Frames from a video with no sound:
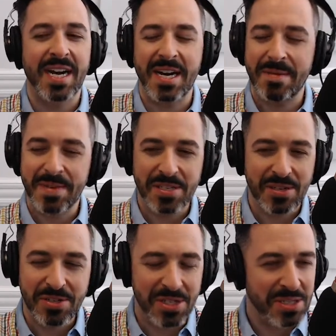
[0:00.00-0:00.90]
And
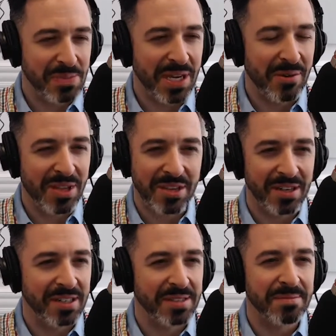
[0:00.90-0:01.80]
so she's meeting with
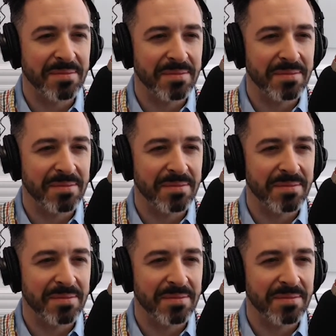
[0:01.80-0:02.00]
her,